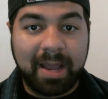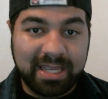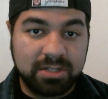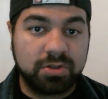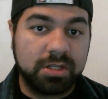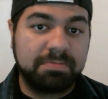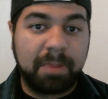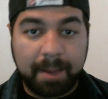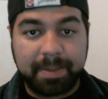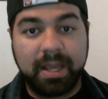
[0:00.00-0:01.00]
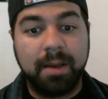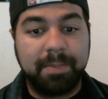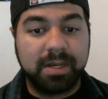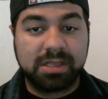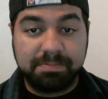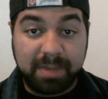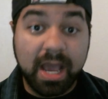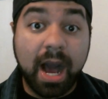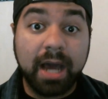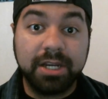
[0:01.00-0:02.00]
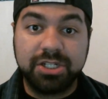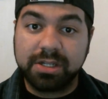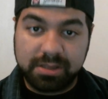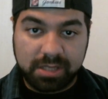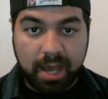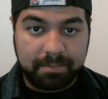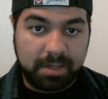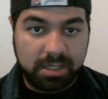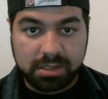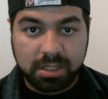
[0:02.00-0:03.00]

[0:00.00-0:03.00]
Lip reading: interest popping up and beyond just zombies.